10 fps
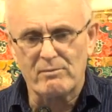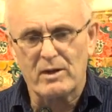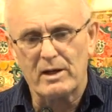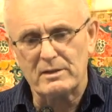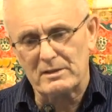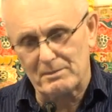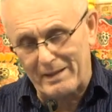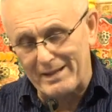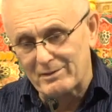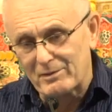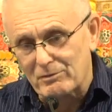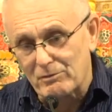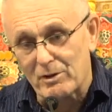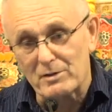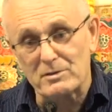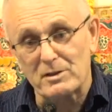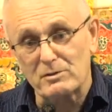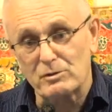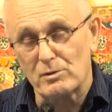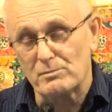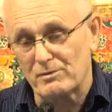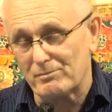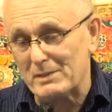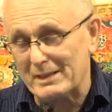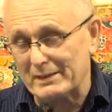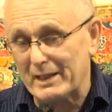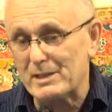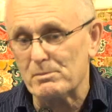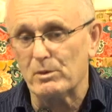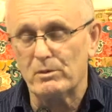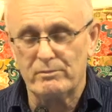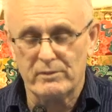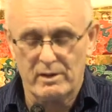and the dependent arising in terms of mere label.